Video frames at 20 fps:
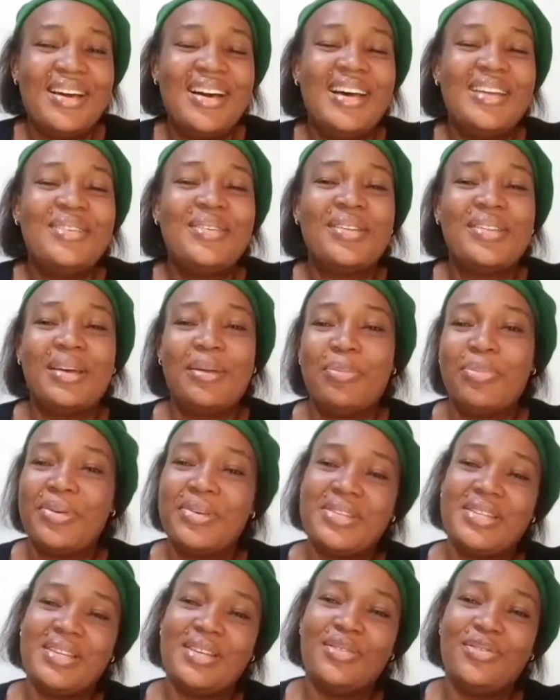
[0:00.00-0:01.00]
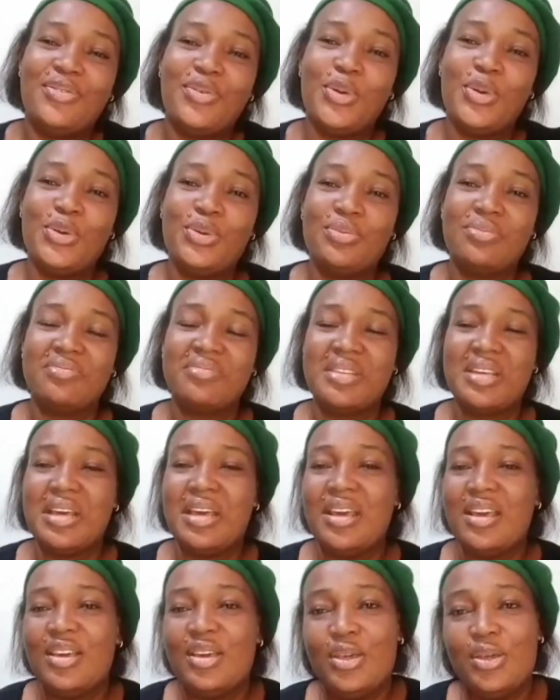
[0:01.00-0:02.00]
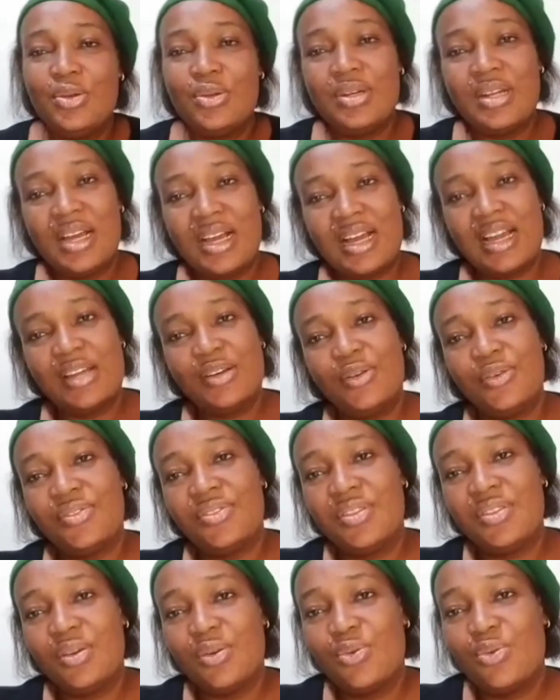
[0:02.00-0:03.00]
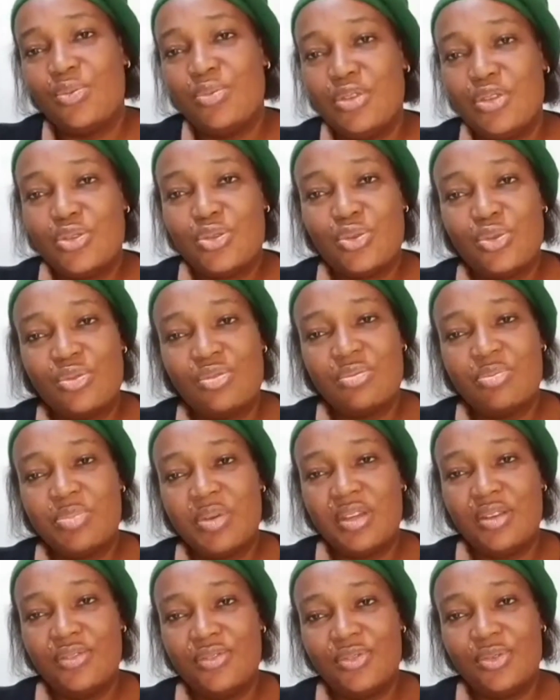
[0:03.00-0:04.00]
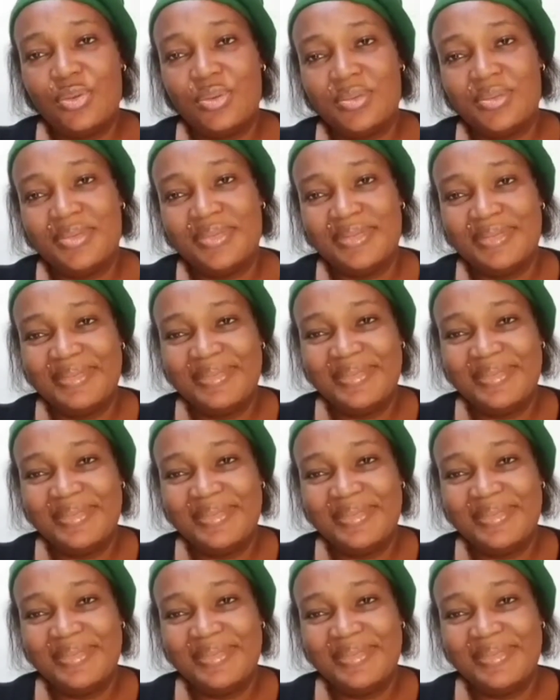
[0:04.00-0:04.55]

another person for you. You know, that kind of thing could be so painful.